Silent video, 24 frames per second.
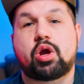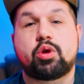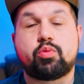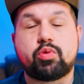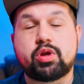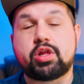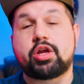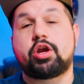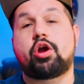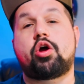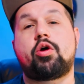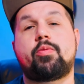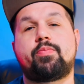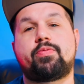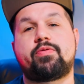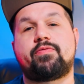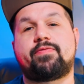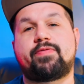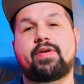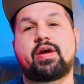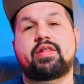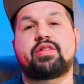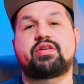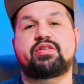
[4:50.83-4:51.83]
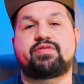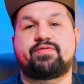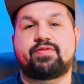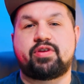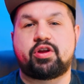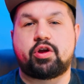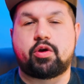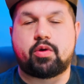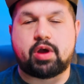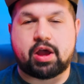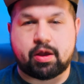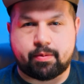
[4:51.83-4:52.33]
I really hope you found this
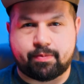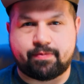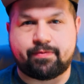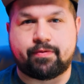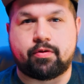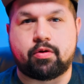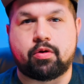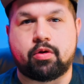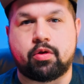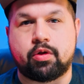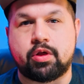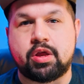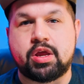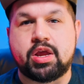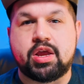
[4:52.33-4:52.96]
video helpful.